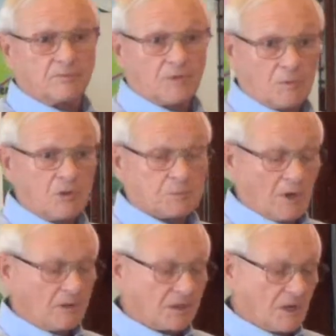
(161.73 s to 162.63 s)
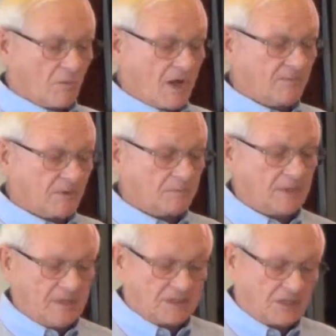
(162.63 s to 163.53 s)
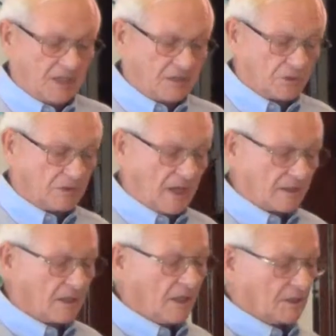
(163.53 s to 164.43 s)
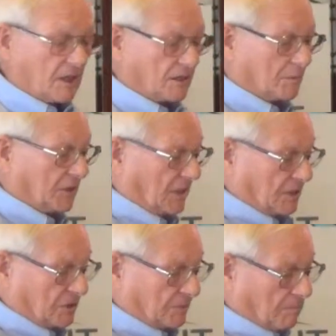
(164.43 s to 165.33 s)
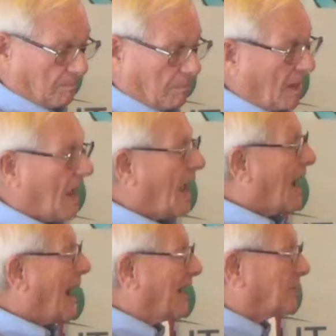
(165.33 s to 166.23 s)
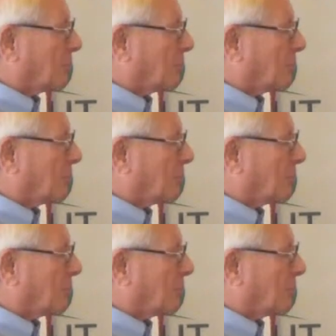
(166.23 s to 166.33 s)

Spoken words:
for the most part, come right from PSTA's own documentation. I